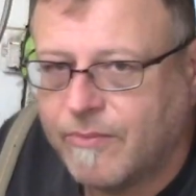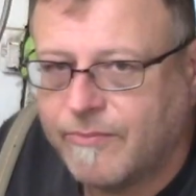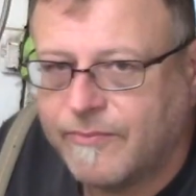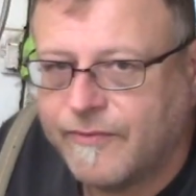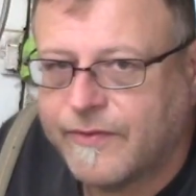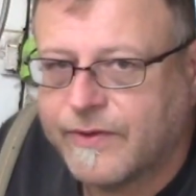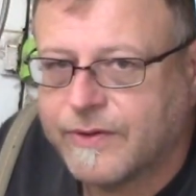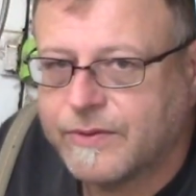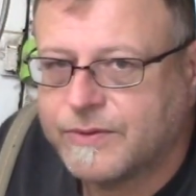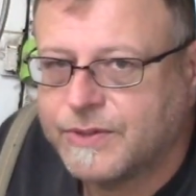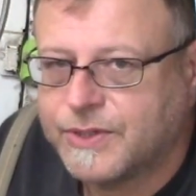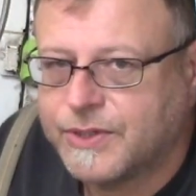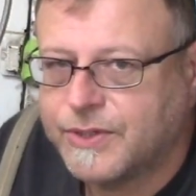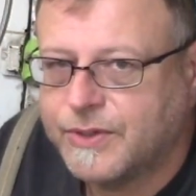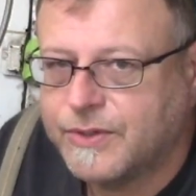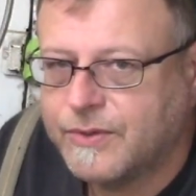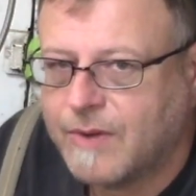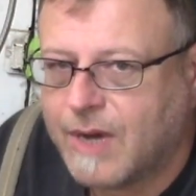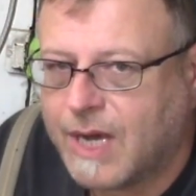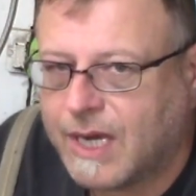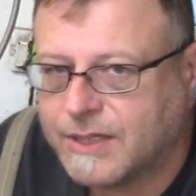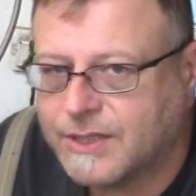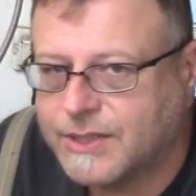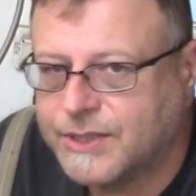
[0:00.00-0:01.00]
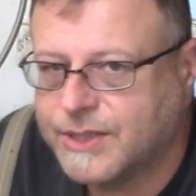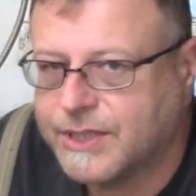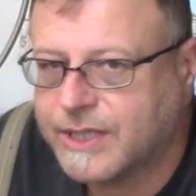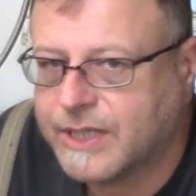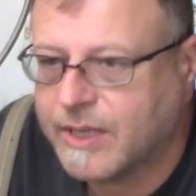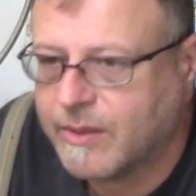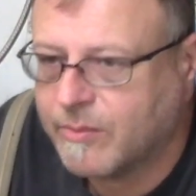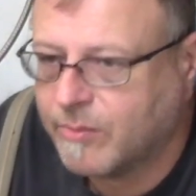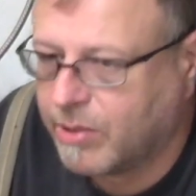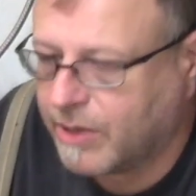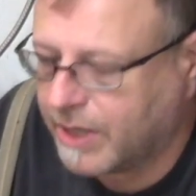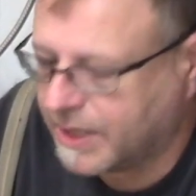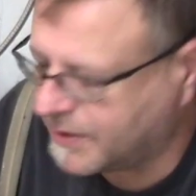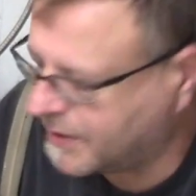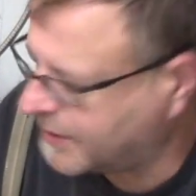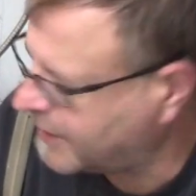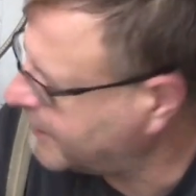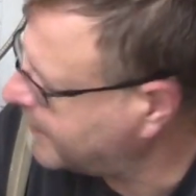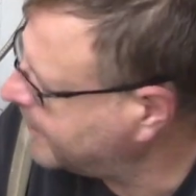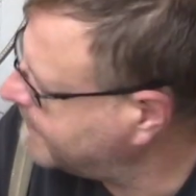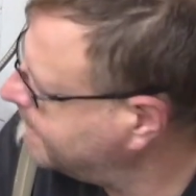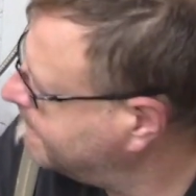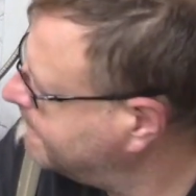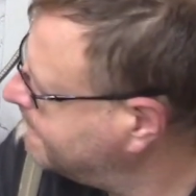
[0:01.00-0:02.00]
Fill 2 oxygen
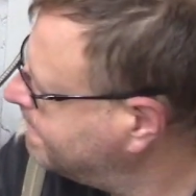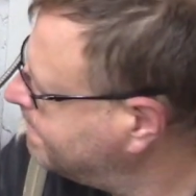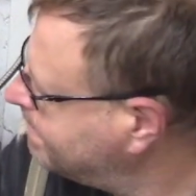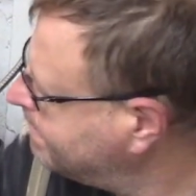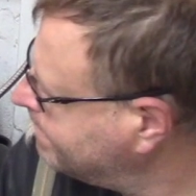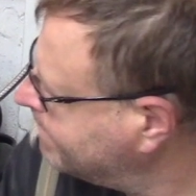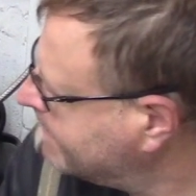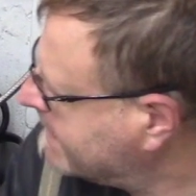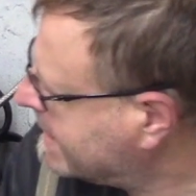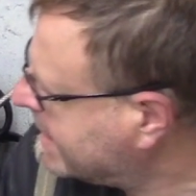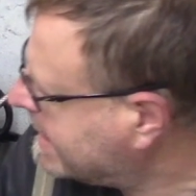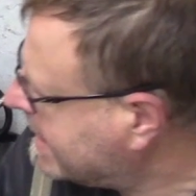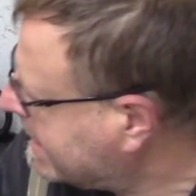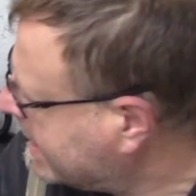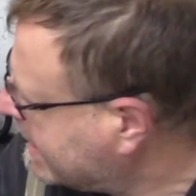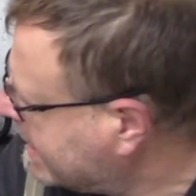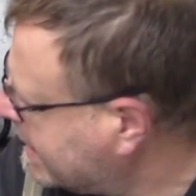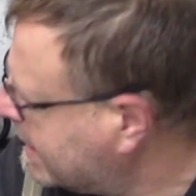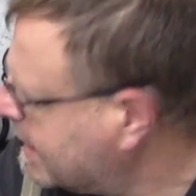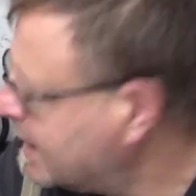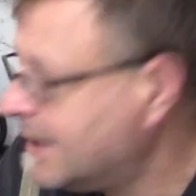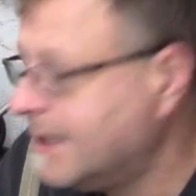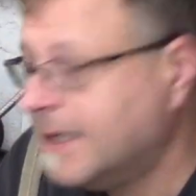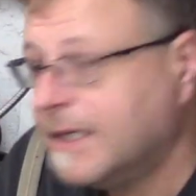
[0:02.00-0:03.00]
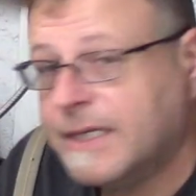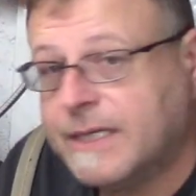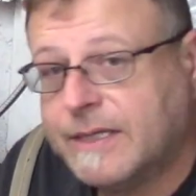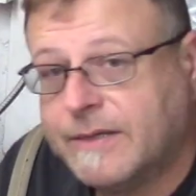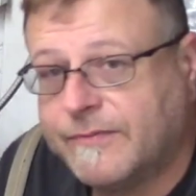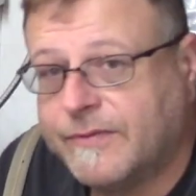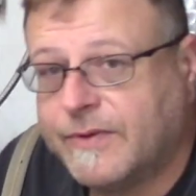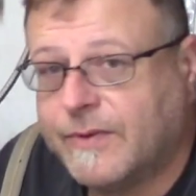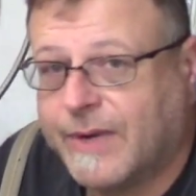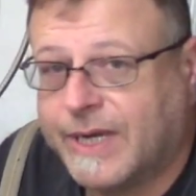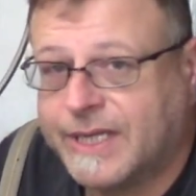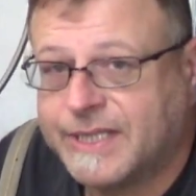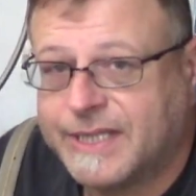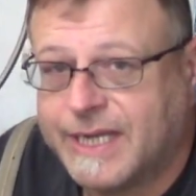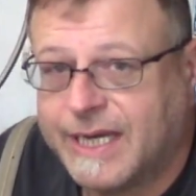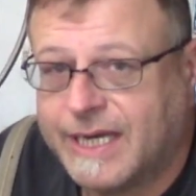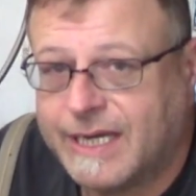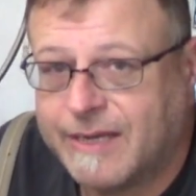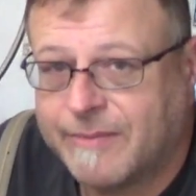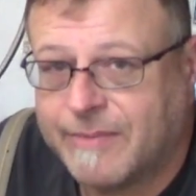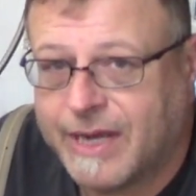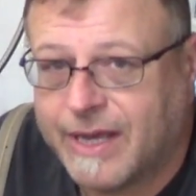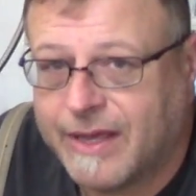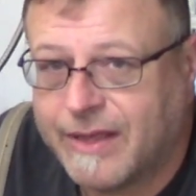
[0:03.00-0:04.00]
compressor. If you watched
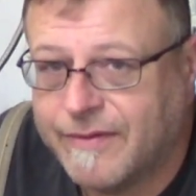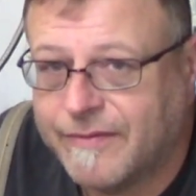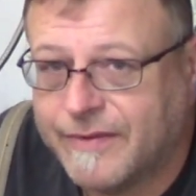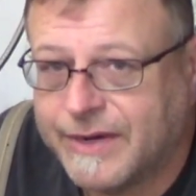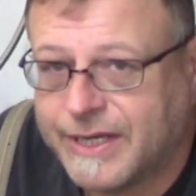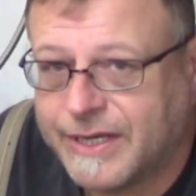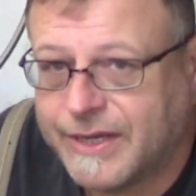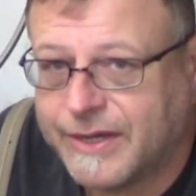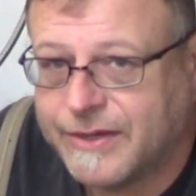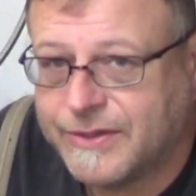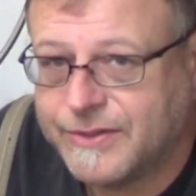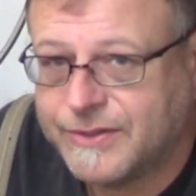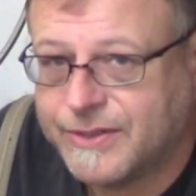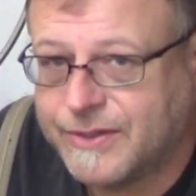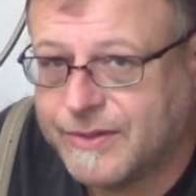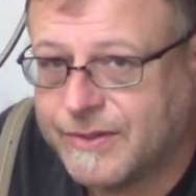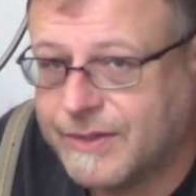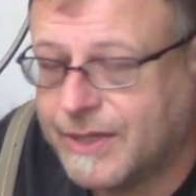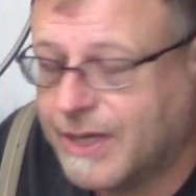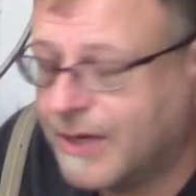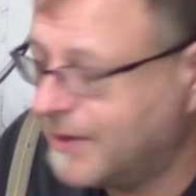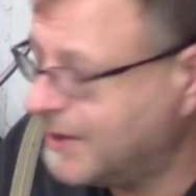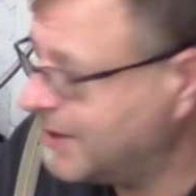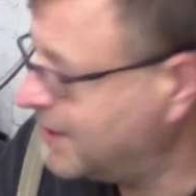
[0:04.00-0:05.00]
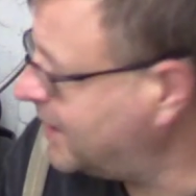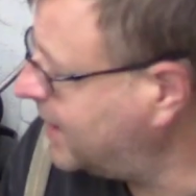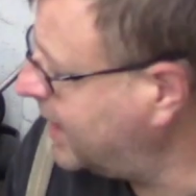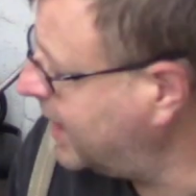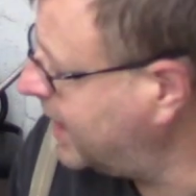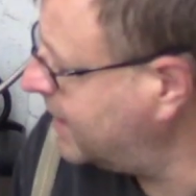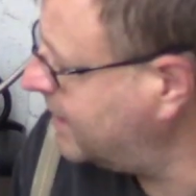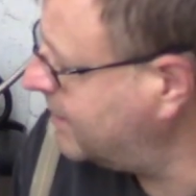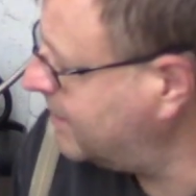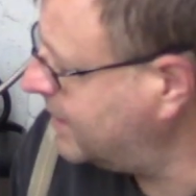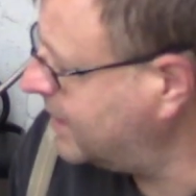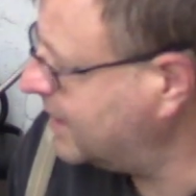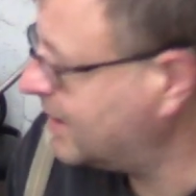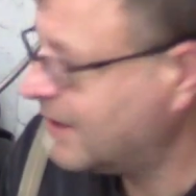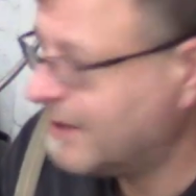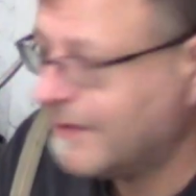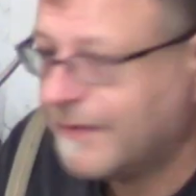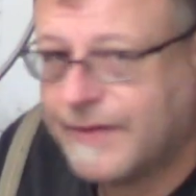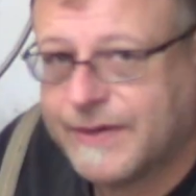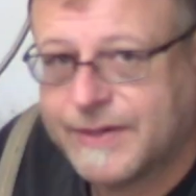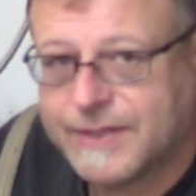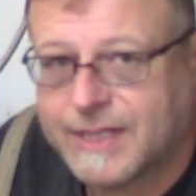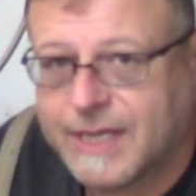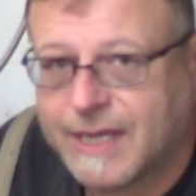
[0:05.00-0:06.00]
any of my other videos, you'll notice that this is the
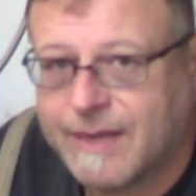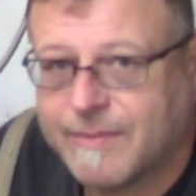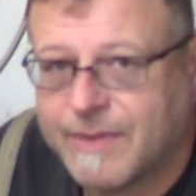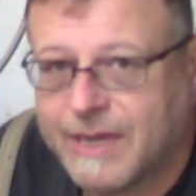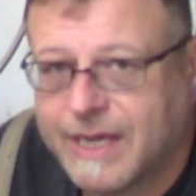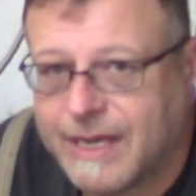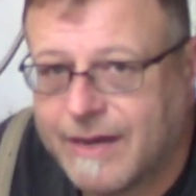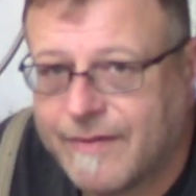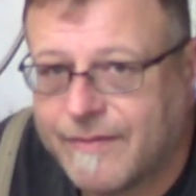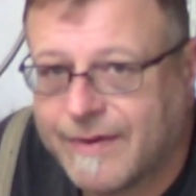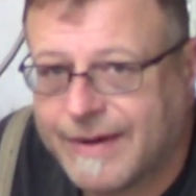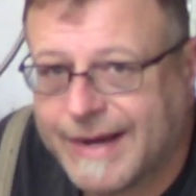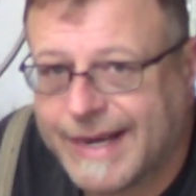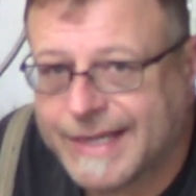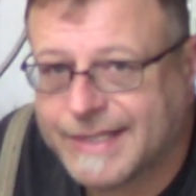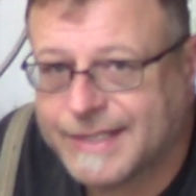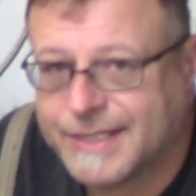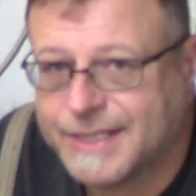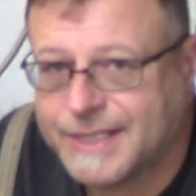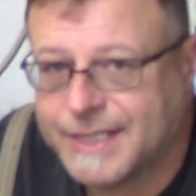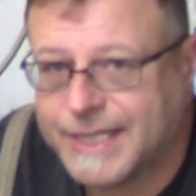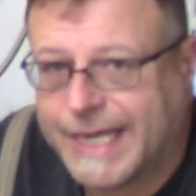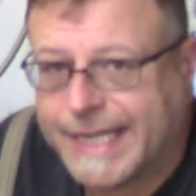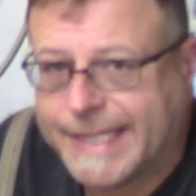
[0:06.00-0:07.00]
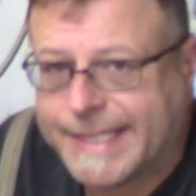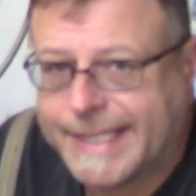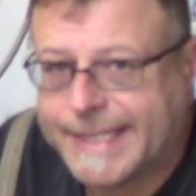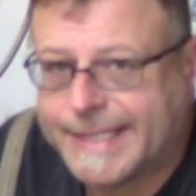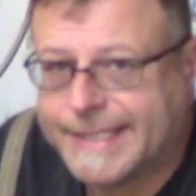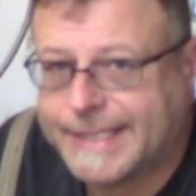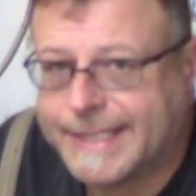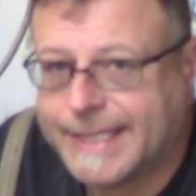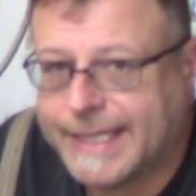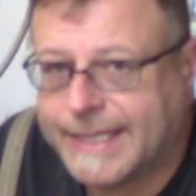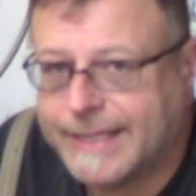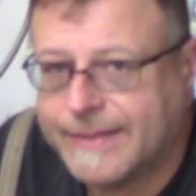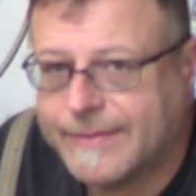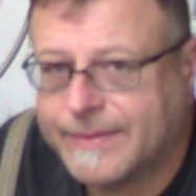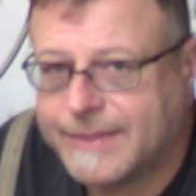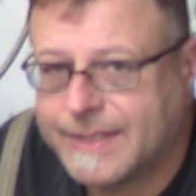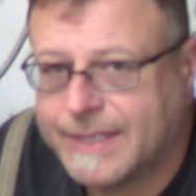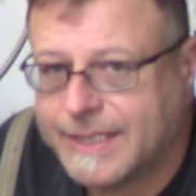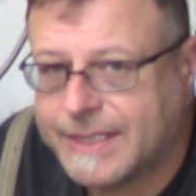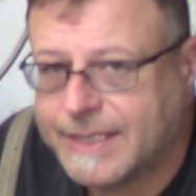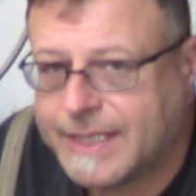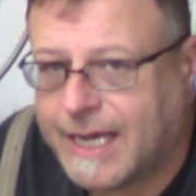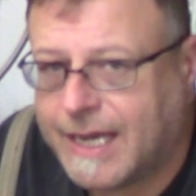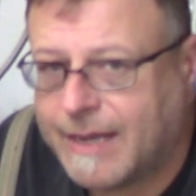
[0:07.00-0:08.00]
first time I ever actually shot this thing
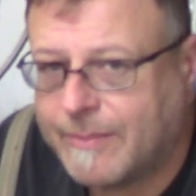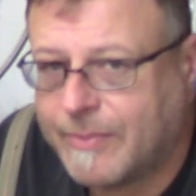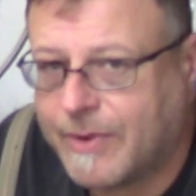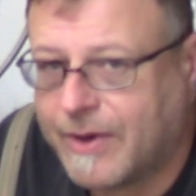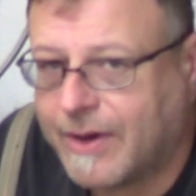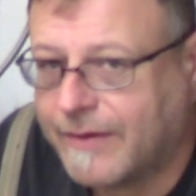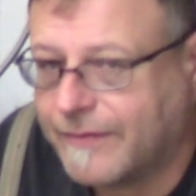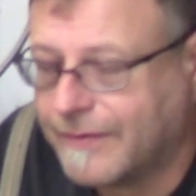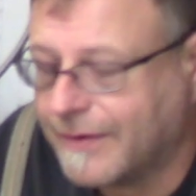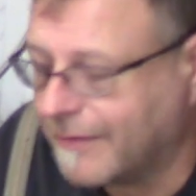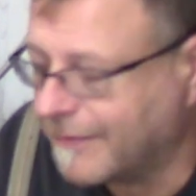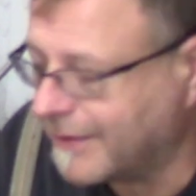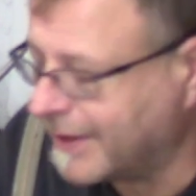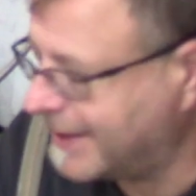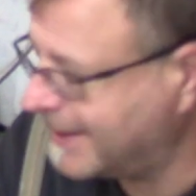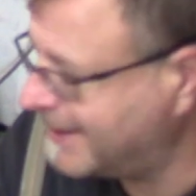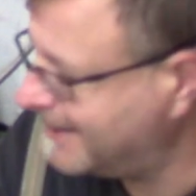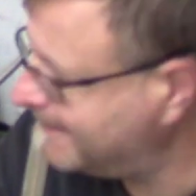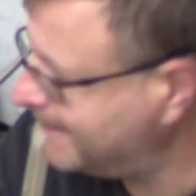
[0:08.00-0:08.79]
with the top off of it.